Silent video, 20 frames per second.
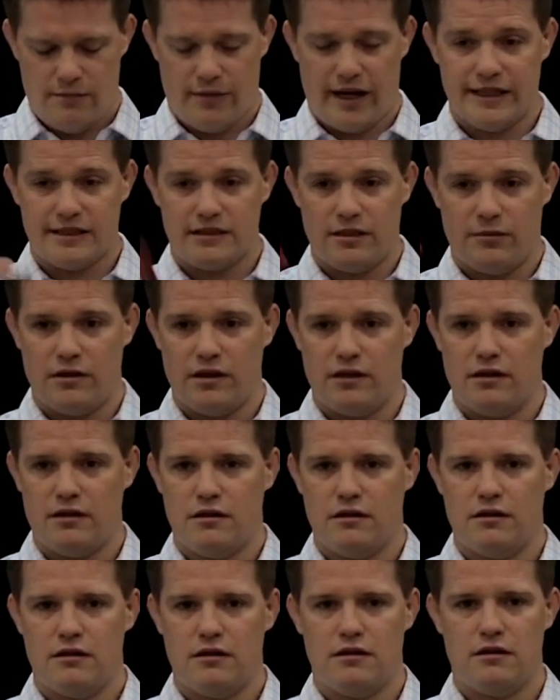and buy something.
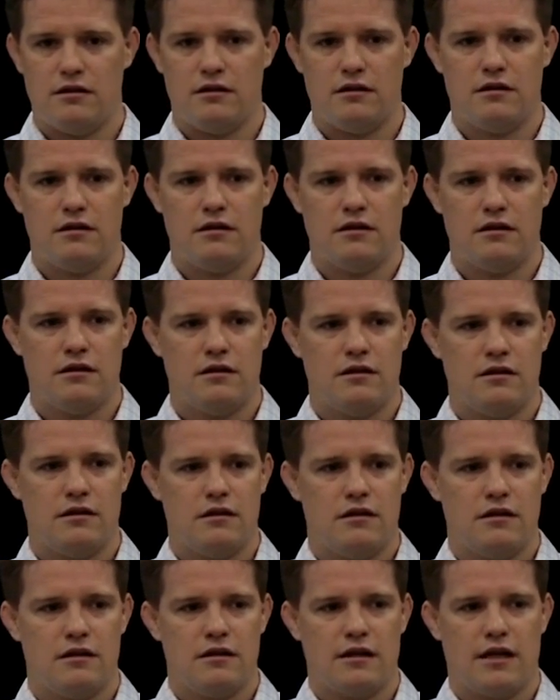
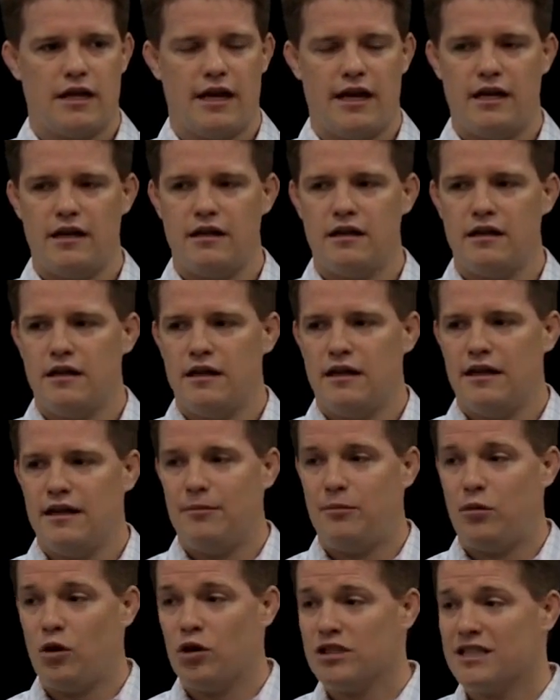Okay?
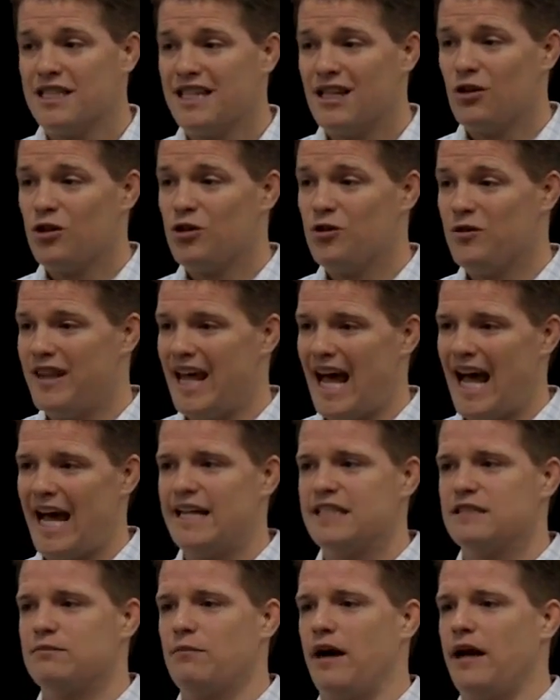The person that'll do
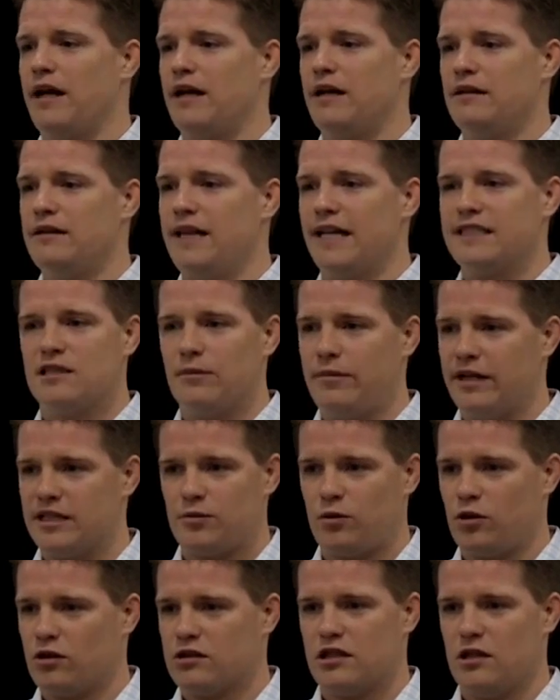that that's the
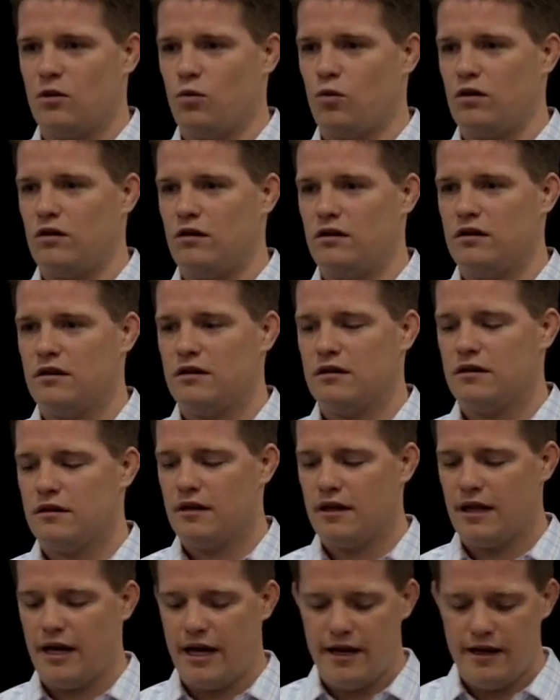best person in the world.
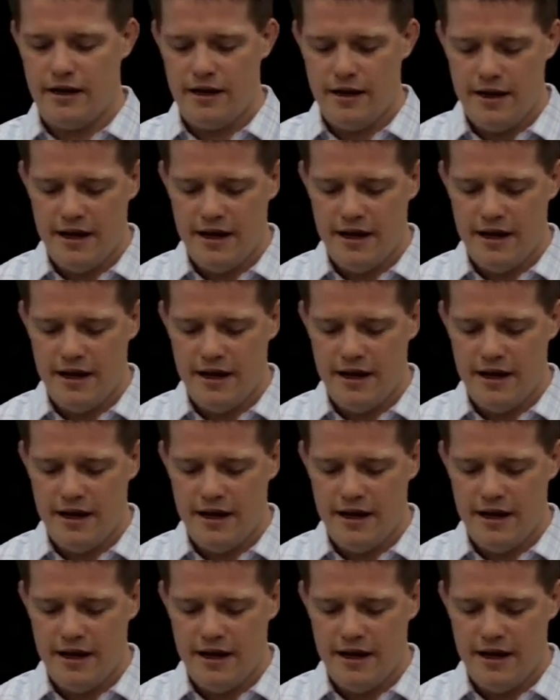Okay?